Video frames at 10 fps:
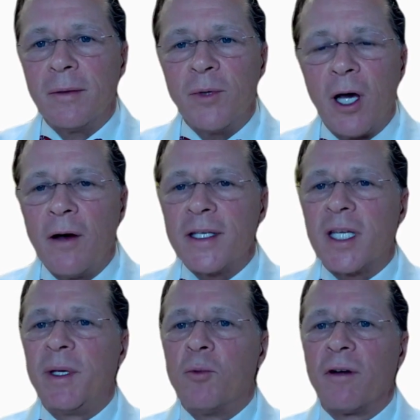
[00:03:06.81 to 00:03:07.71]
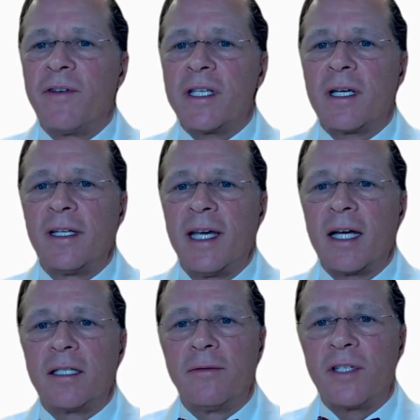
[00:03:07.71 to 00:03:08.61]
we always could be more physically
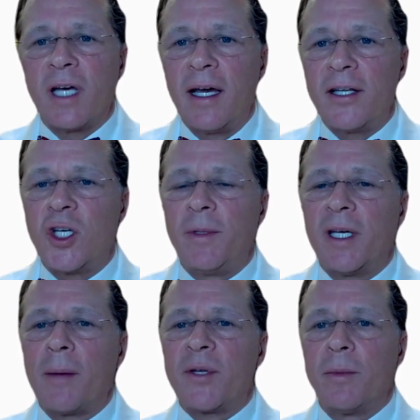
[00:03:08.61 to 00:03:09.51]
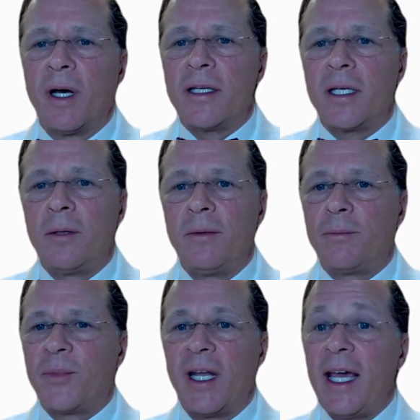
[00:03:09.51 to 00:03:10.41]
active. Diet should be optimized.
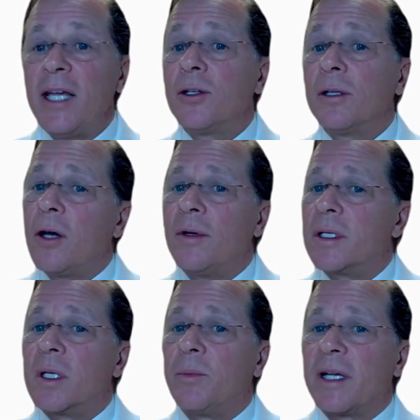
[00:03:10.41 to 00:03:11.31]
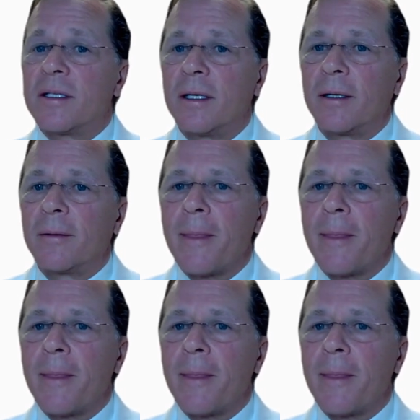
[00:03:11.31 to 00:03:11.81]
But age alone is the best thing